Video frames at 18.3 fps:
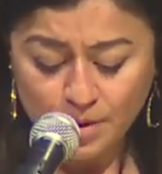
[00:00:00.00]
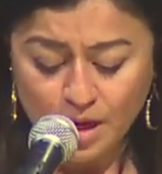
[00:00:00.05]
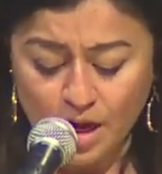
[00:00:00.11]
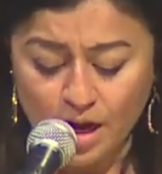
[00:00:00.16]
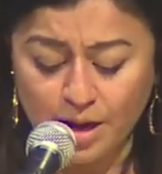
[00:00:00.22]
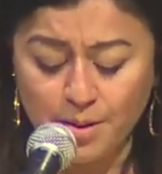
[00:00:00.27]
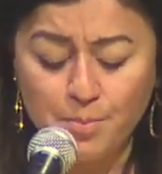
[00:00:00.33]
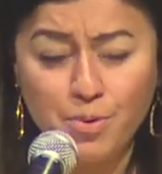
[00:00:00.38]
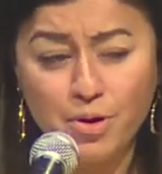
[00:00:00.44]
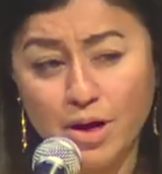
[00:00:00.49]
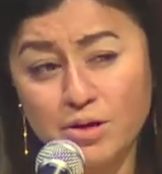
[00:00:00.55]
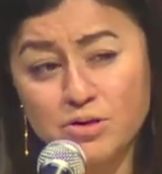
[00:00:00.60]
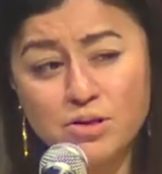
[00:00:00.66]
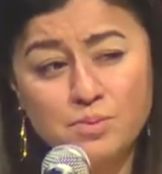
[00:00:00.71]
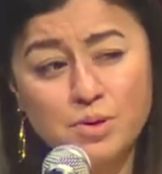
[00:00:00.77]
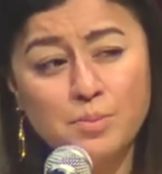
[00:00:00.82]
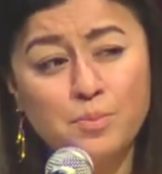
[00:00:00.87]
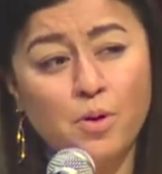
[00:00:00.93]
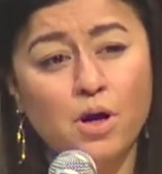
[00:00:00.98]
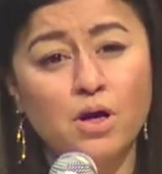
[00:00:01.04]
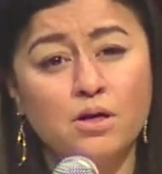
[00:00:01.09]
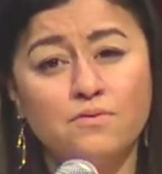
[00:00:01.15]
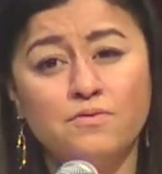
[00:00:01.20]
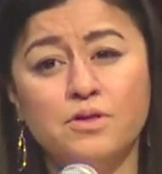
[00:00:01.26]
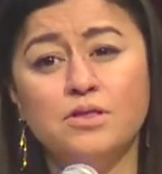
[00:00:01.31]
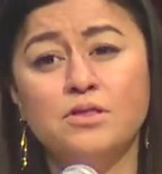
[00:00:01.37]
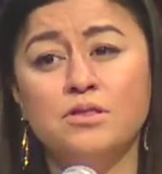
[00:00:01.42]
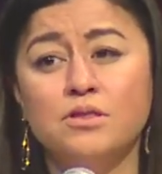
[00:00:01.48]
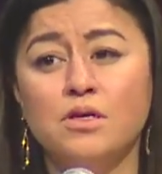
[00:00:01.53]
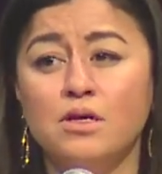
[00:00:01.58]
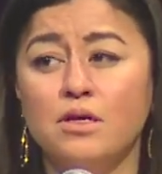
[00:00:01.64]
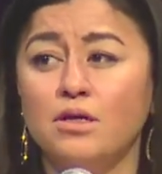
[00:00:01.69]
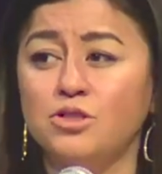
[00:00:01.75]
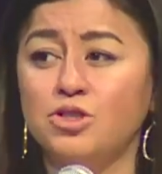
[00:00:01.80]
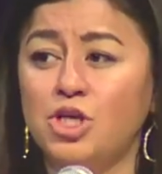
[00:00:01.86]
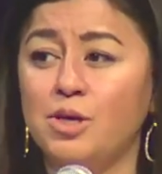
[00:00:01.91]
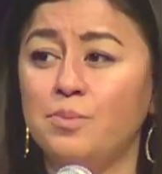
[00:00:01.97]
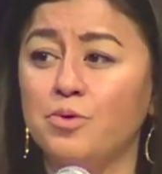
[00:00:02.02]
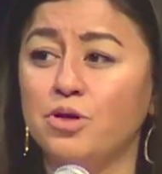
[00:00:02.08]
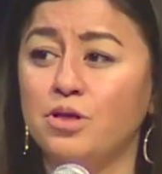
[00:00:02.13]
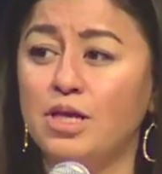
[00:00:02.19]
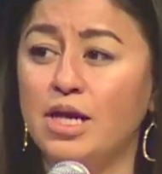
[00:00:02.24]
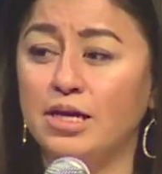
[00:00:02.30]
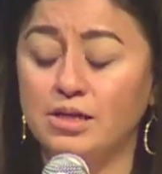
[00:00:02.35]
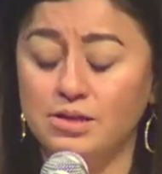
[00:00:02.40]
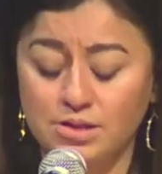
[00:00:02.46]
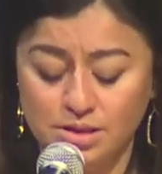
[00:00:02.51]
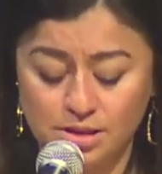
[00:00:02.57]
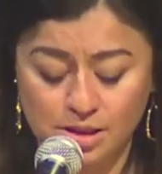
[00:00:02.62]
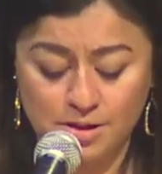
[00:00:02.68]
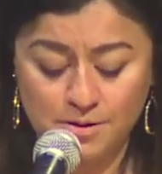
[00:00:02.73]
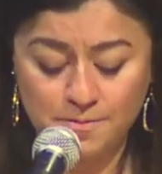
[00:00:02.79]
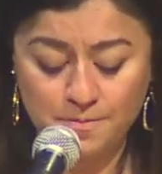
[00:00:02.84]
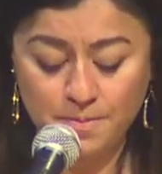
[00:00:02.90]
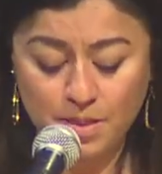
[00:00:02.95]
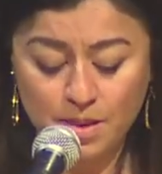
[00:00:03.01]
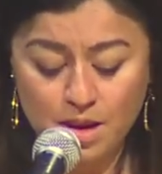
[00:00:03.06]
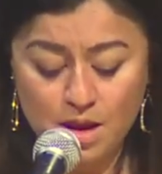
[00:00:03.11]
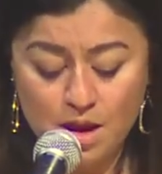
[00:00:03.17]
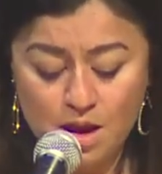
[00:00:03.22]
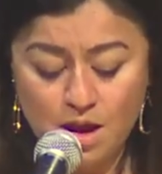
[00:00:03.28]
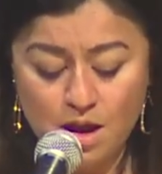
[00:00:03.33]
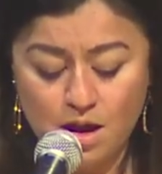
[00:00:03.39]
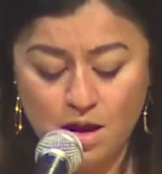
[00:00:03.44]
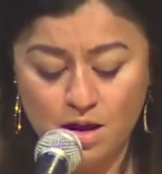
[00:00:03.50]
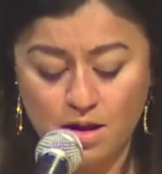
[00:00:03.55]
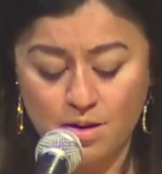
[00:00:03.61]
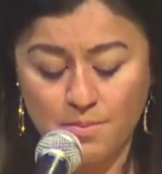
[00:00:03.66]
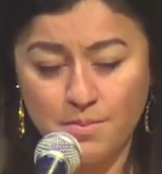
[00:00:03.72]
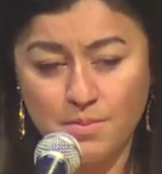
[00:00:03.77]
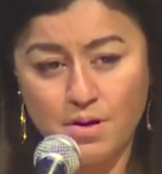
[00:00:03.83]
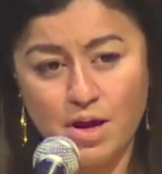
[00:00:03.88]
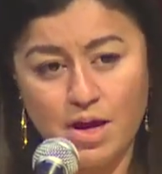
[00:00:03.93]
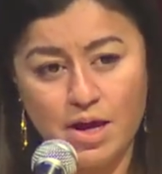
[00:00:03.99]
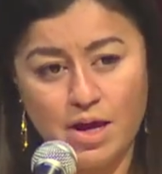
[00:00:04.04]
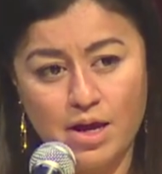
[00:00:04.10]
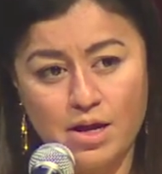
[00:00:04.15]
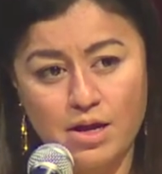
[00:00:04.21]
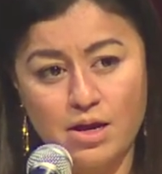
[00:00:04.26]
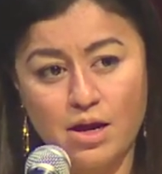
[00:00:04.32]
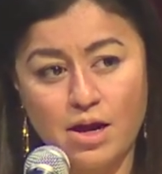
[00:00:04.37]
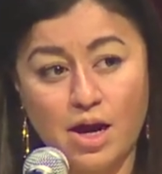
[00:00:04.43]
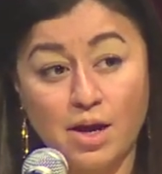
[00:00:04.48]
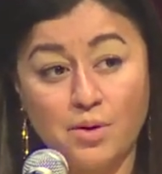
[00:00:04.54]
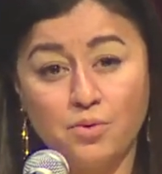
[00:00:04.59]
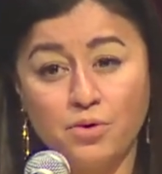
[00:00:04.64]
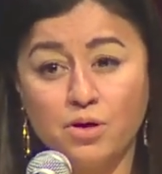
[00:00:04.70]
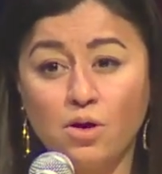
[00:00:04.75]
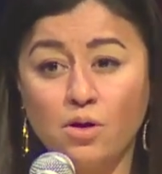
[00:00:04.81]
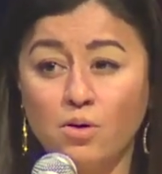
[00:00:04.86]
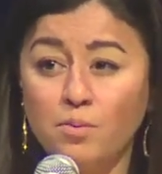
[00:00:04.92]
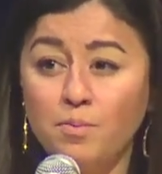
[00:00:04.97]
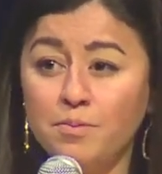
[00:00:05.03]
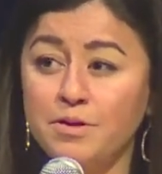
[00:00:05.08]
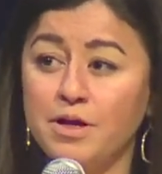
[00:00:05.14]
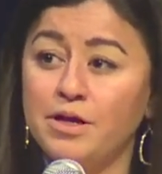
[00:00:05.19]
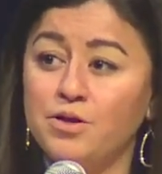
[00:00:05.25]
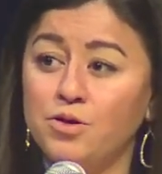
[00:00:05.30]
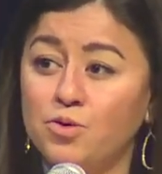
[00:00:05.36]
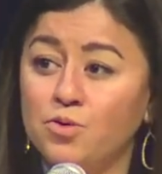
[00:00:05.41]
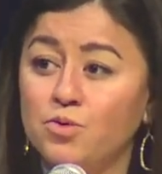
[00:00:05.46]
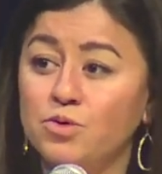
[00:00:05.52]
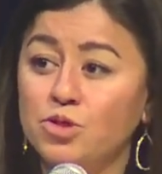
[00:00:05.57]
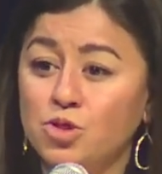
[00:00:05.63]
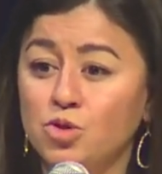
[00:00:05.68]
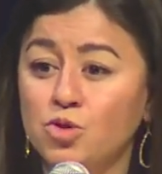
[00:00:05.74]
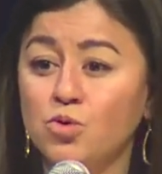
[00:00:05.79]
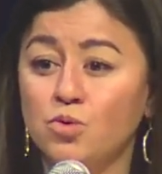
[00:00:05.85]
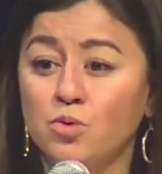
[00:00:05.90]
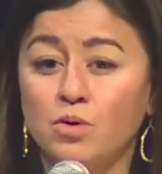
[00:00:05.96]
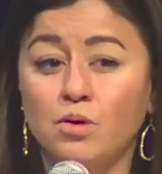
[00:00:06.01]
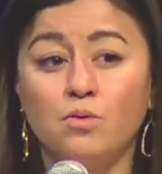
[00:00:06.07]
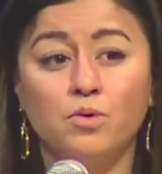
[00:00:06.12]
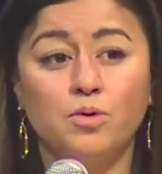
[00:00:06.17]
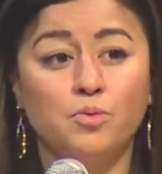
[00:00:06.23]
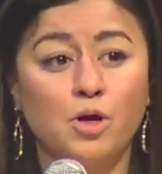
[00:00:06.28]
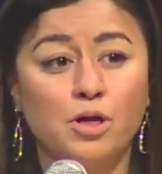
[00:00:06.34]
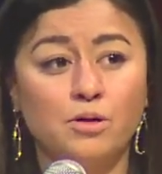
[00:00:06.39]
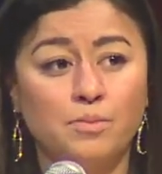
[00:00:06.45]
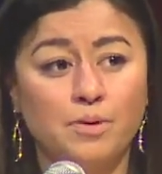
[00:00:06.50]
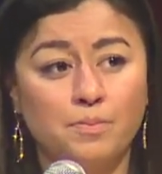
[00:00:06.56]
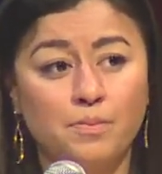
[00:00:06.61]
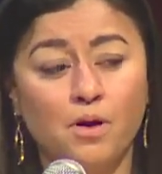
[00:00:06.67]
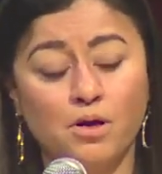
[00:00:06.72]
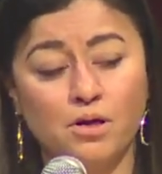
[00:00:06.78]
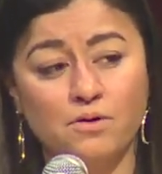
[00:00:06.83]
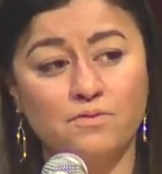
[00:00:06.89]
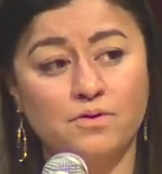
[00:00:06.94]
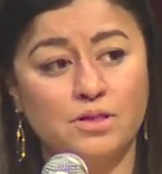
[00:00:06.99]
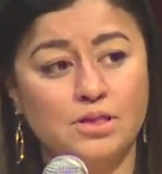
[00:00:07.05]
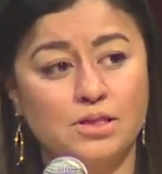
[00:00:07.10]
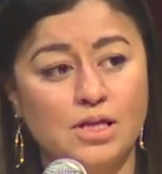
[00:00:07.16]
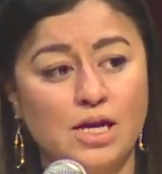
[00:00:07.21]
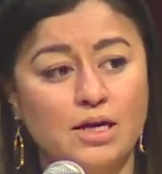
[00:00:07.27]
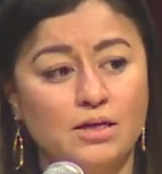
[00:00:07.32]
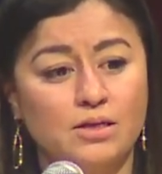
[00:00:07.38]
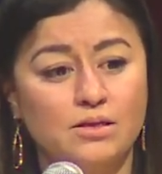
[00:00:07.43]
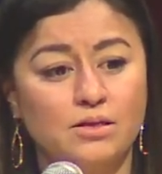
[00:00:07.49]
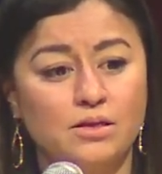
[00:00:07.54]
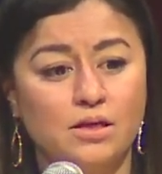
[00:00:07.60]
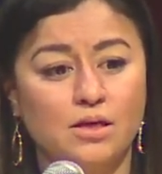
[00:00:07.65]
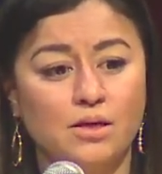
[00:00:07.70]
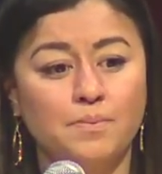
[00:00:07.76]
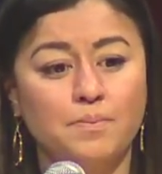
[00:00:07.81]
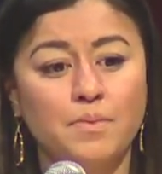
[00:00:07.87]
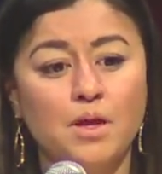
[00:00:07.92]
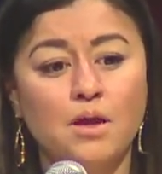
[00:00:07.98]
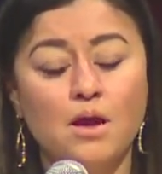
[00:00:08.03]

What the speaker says: am proud to be part of this Chamber legacy. And I would hope that you too would want to be part of this legacy.